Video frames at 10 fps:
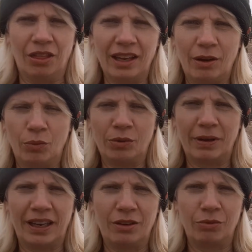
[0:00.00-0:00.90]
That would
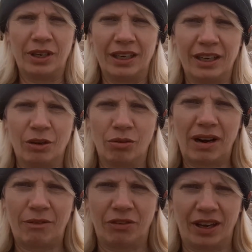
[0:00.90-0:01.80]
make a really
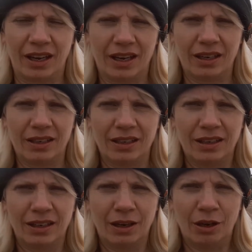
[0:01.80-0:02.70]
graphic
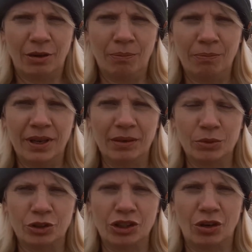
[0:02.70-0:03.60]

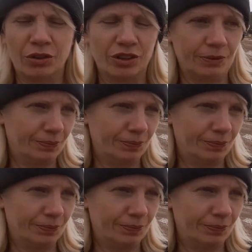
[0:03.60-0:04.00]
minimal shot.